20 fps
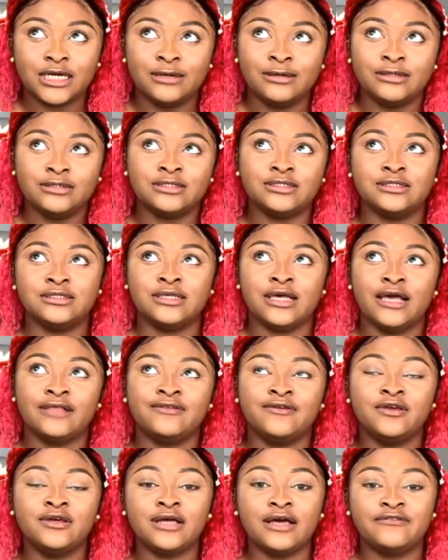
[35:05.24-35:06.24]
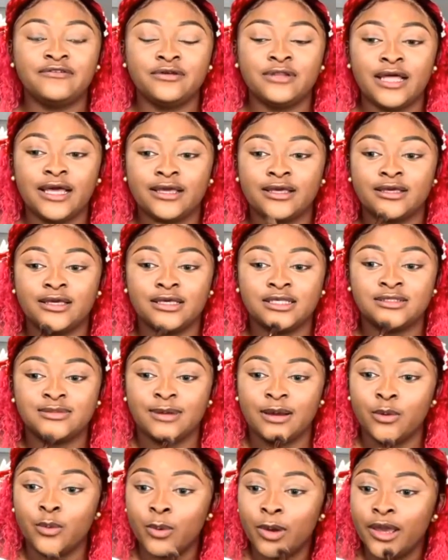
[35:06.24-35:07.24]
I feel like it's
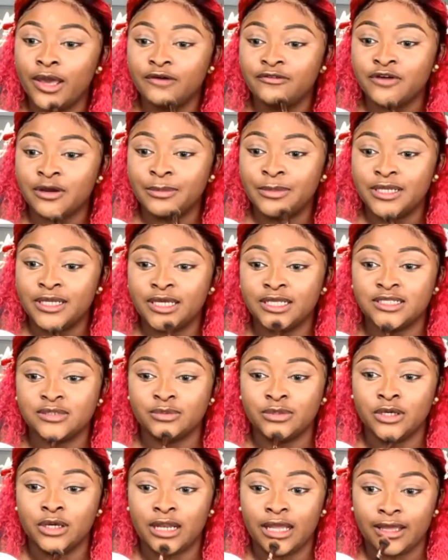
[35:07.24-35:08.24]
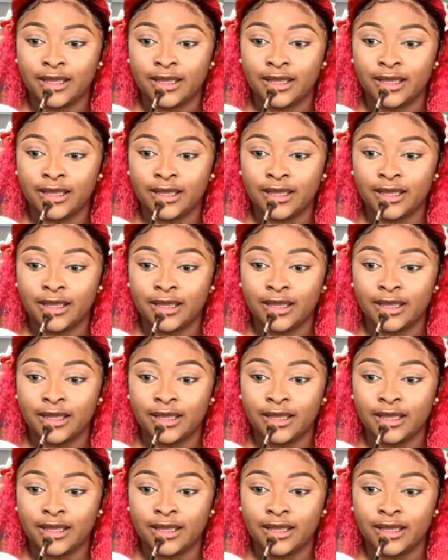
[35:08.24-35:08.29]
my way of communicating with God.